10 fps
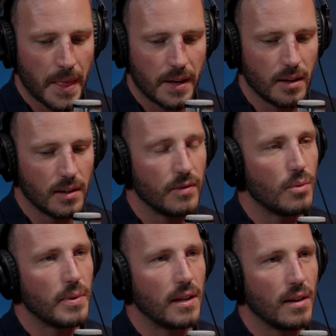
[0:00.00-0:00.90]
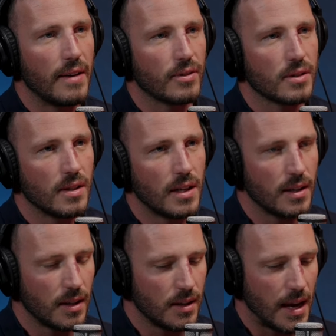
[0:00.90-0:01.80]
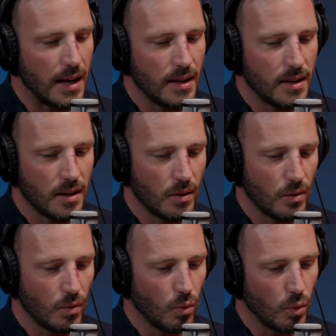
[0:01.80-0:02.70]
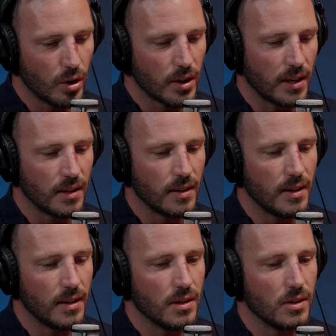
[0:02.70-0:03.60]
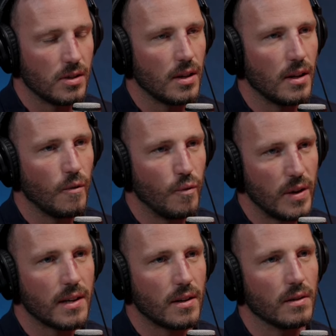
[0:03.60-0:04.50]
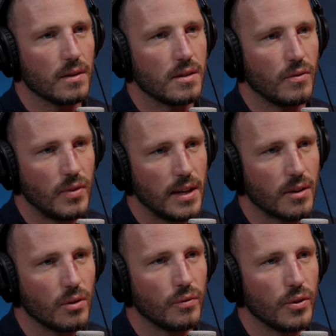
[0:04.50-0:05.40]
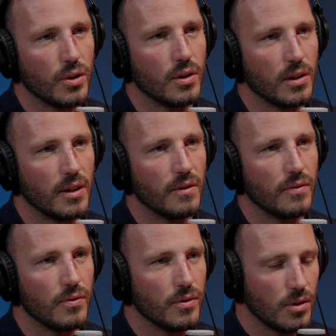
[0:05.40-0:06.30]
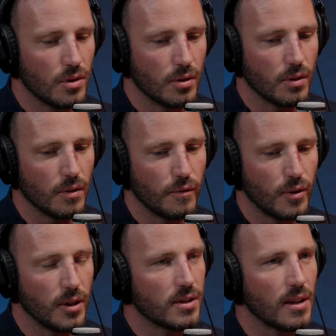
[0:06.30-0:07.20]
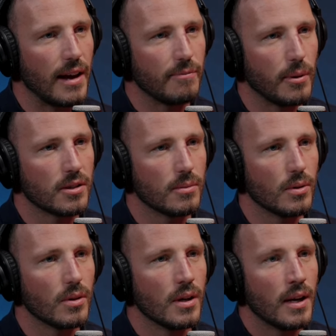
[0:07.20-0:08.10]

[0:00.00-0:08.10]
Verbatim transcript: you know, live a better life, because at the end of the day, you know, working is a vehicle. It's a vehicle for you to live your fullest life possible.